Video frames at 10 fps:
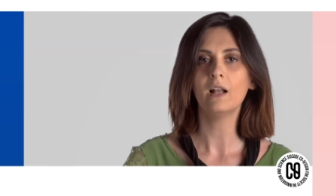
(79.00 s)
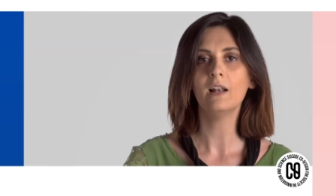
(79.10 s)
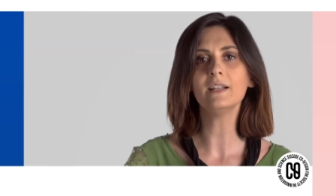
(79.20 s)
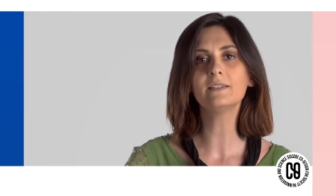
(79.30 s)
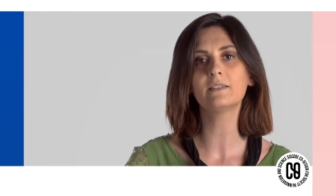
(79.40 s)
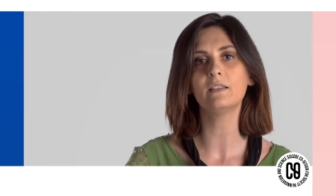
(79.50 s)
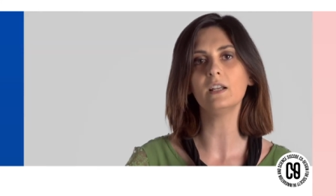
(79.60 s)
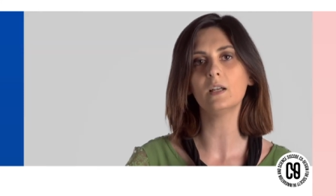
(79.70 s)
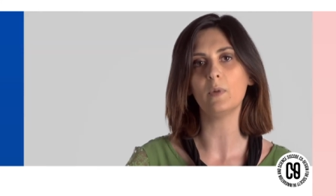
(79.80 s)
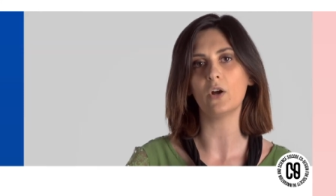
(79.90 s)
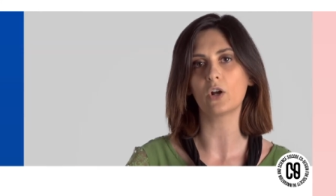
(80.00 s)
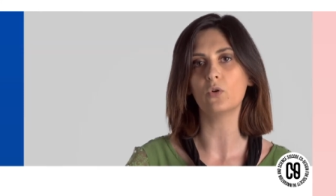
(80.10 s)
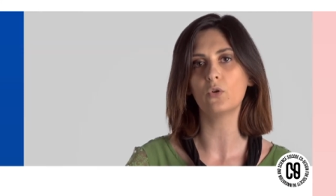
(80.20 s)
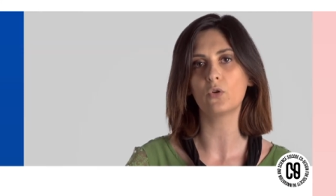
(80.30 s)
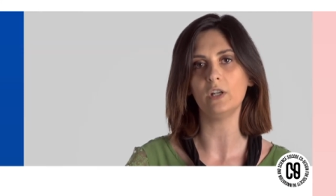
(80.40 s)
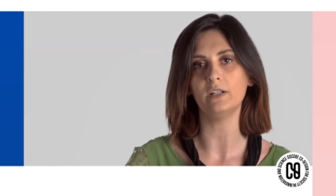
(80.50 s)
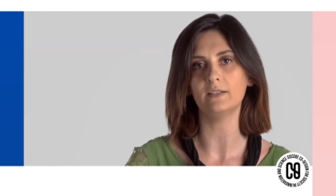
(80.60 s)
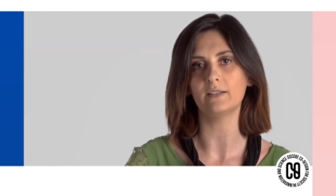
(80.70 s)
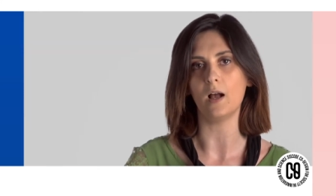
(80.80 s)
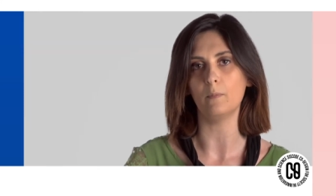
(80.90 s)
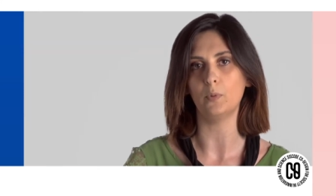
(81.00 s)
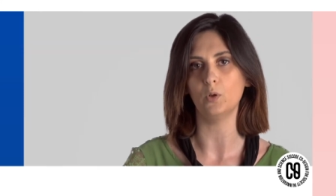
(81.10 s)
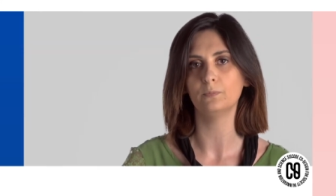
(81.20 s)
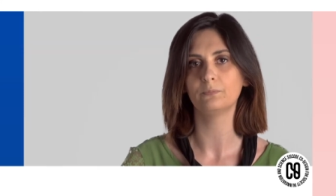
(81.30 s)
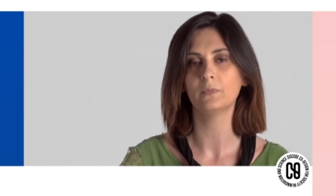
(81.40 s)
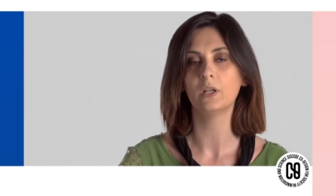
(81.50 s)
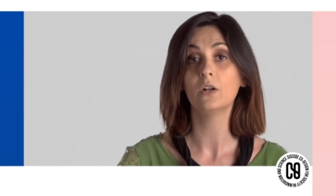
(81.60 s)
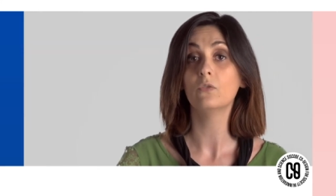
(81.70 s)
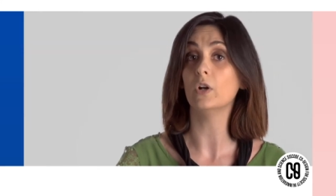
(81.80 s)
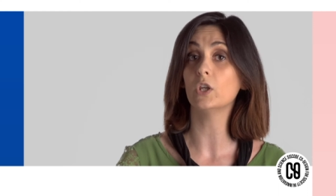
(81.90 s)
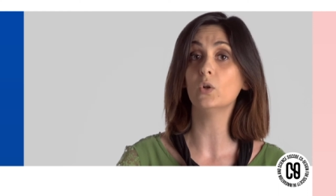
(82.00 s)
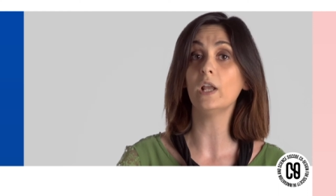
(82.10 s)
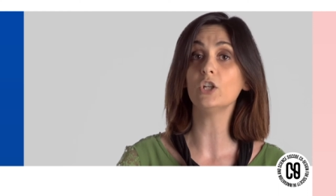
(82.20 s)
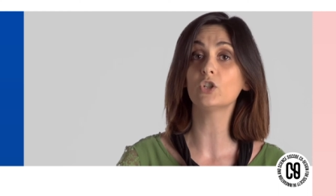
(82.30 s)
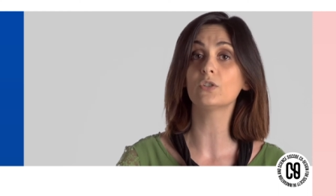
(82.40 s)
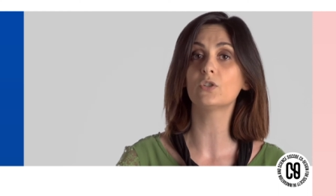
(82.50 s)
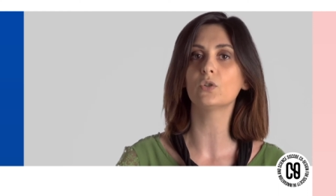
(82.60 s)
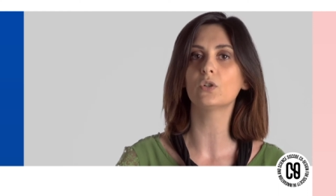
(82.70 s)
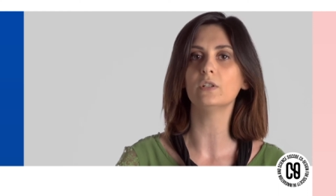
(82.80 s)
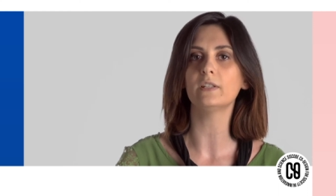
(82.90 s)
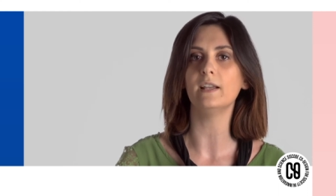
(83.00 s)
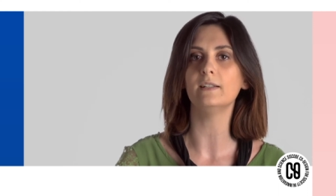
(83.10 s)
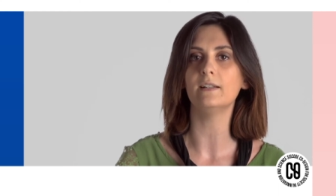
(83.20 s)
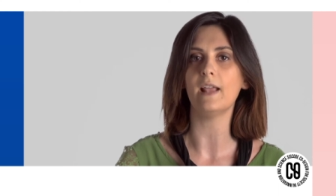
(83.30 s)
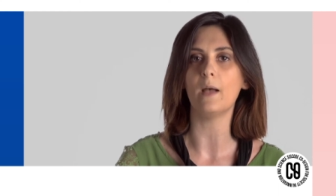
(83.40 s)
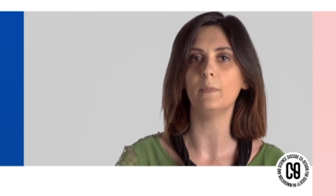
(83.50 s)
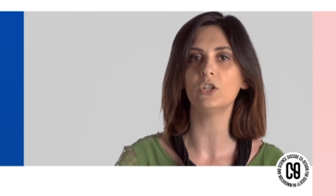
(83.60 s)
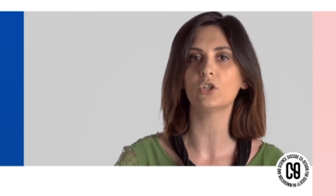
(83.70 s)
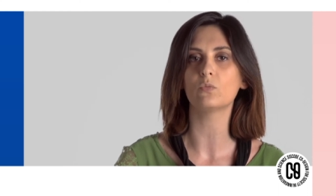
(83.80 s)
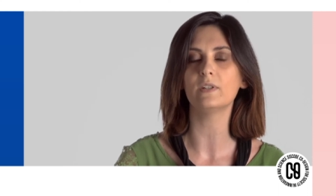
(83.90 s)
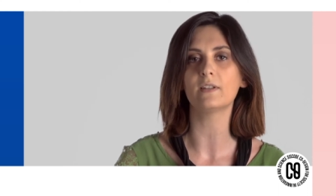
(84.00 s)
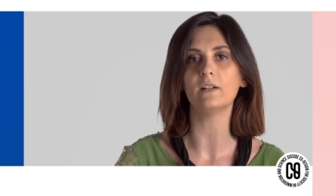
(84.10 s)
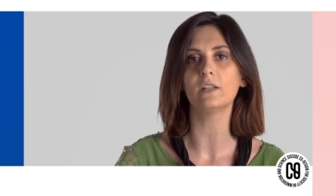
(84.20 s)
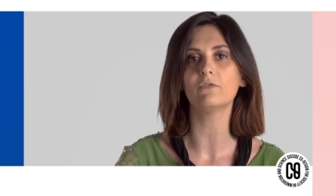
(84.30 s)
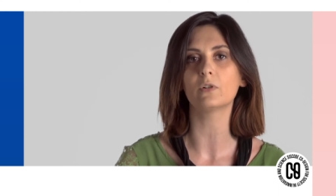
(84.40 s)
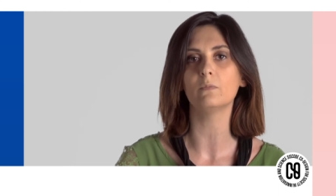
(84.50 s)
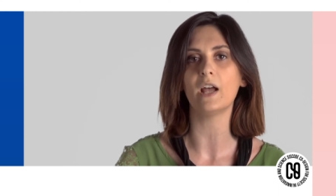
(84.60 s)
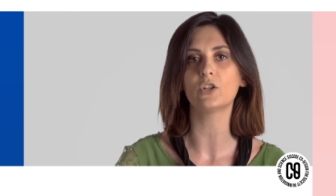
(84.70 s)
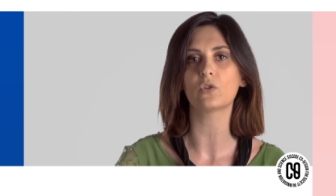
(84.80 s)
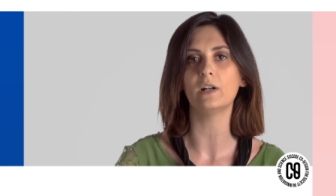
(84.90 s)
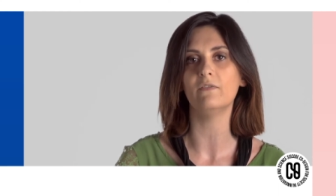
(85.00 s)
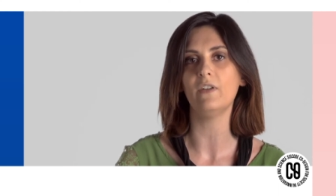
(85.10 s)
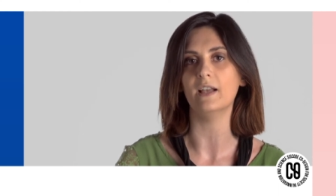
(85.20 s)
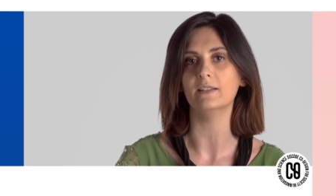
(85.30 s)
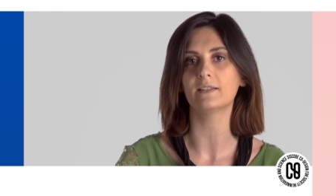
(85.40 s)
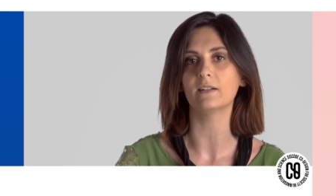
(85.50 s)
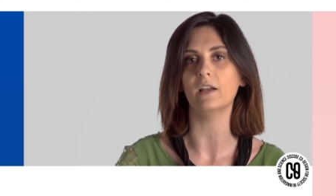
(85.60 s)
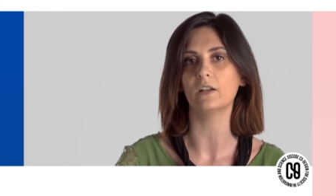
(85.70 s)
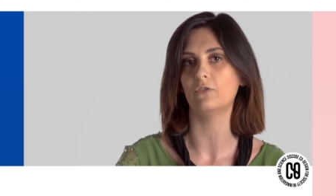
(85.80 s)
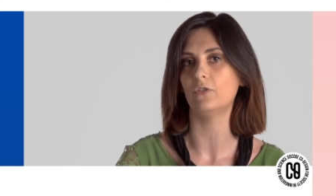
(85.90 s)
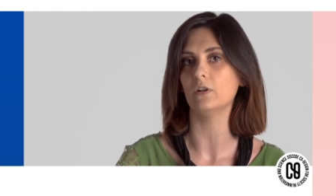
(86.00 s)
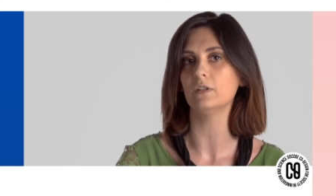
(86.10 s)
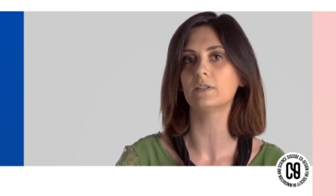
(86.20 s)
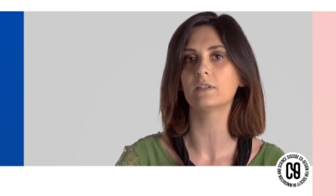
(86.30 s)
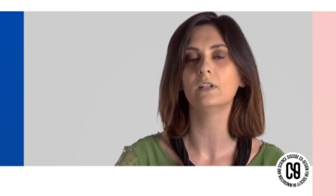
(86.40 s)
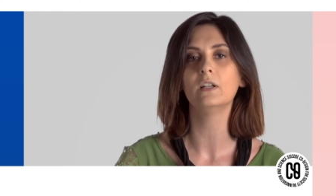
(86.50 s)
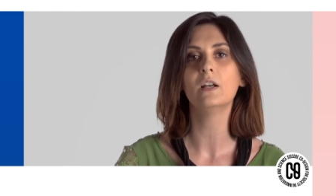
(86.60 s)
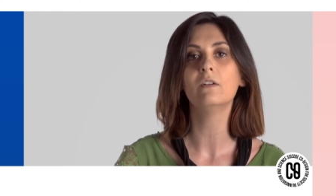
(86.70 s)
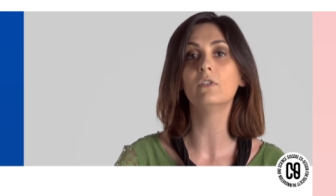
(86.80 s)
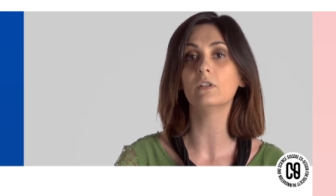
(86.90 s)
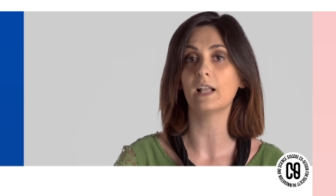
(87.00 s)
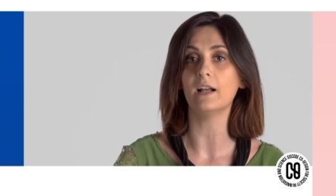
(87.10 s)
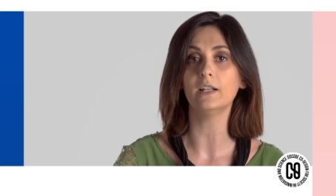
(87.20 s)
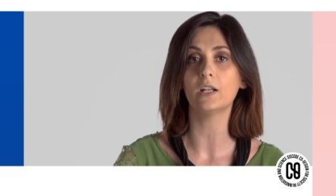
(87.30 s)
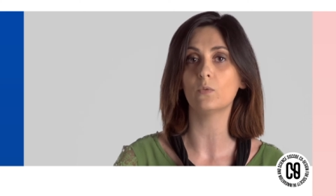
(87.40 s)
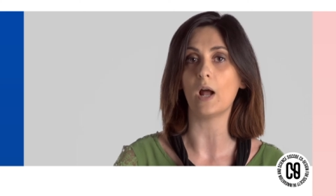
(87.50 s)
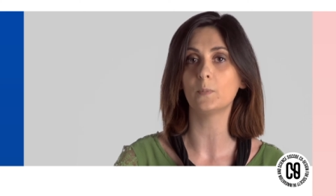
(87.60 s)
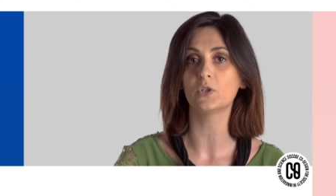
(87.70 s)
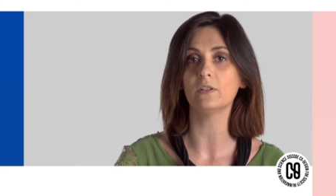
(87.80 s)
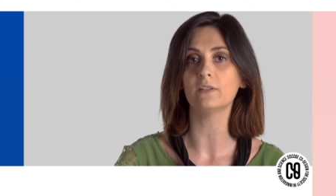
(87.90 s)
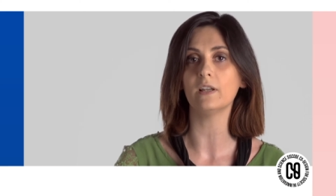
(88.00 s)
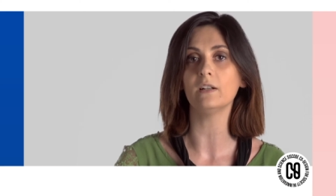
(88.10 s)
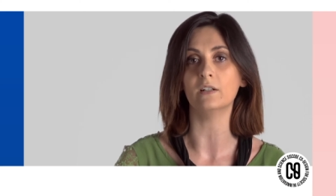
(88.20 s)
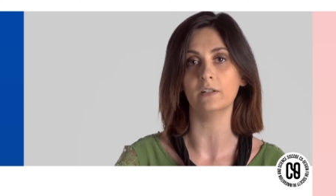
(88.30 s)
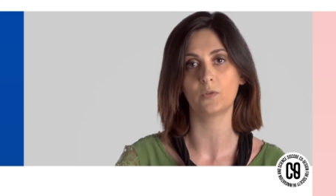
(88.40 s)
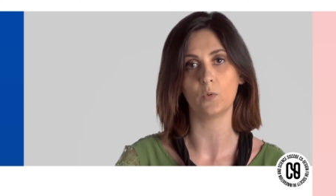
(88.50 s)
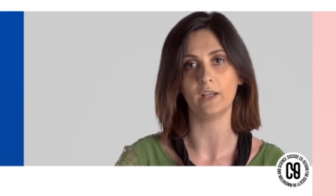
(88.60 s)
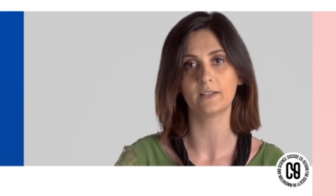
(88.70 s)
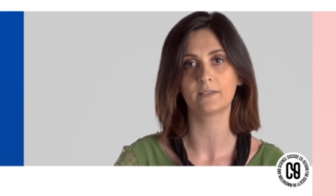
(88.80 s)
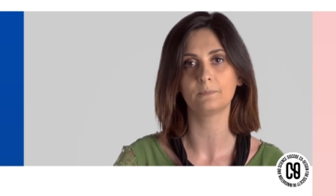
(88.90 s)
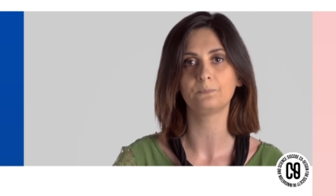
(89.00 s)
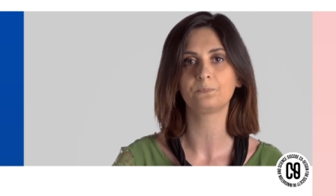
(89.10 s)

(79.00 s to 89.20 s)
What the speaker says: Let's think about a concrete example. Regulations to contain the damage resulting from natural events like floods, volcanic eruptions, and earthquakes.